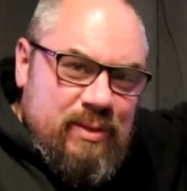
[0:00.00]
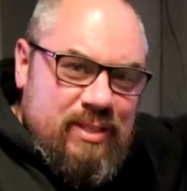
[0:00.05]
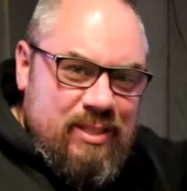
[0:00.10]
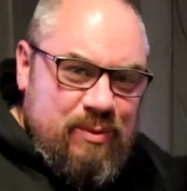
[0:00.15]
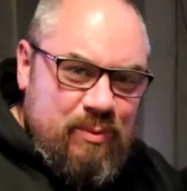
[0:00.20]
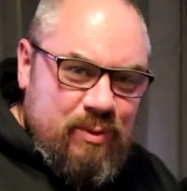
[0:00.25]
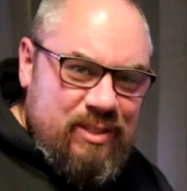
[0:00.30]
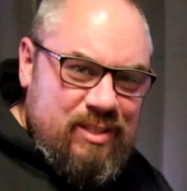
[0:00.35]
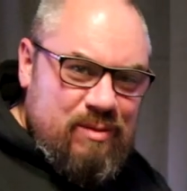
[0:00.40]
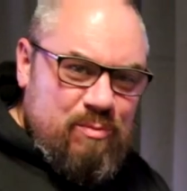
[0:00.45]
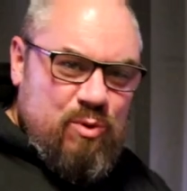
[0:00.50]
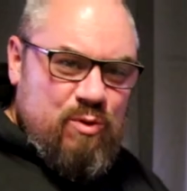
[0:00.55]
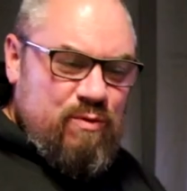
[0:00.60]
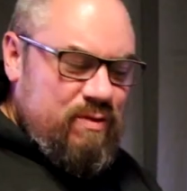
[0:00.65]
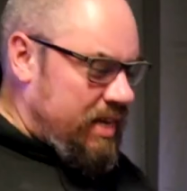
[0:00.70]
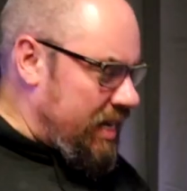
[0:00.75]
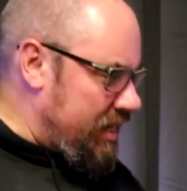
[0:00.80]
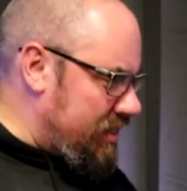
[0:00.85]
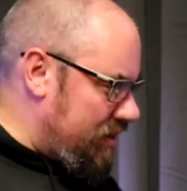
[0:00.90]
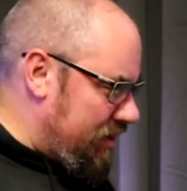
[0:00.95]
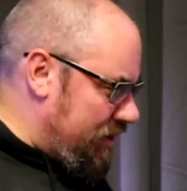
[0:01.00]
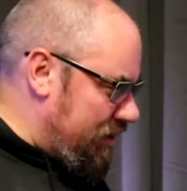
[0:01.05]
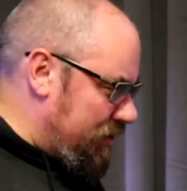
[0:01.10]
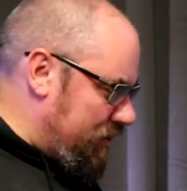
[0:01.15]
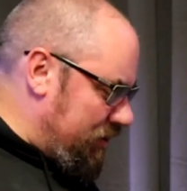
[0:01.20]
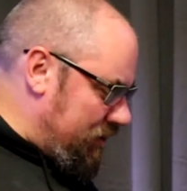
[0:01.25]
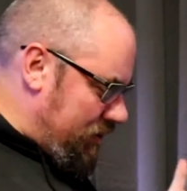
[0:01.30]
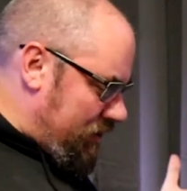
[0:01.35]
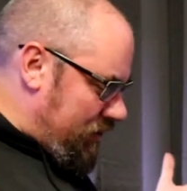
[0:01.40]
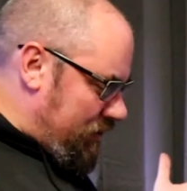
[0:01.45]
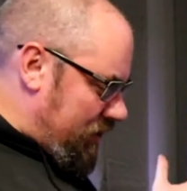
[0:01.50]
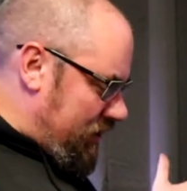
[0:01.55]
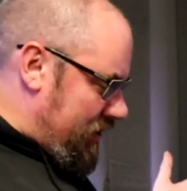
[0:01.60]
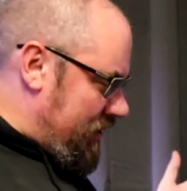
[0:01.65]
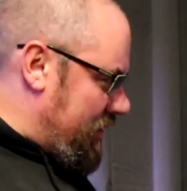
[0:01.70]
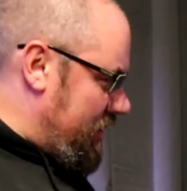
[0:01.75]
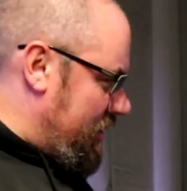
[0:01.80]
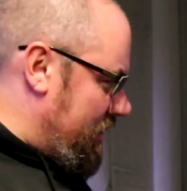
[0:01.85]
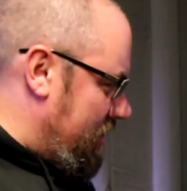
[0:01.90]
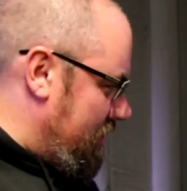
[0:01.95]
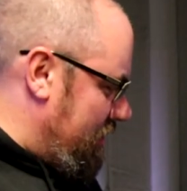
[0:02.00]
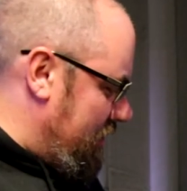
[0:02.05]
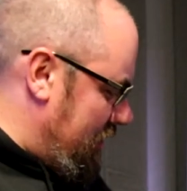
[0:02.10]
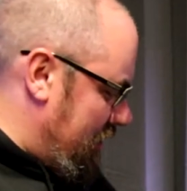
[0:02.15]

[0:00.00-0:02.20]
We just want to move the eggs around, we don't want to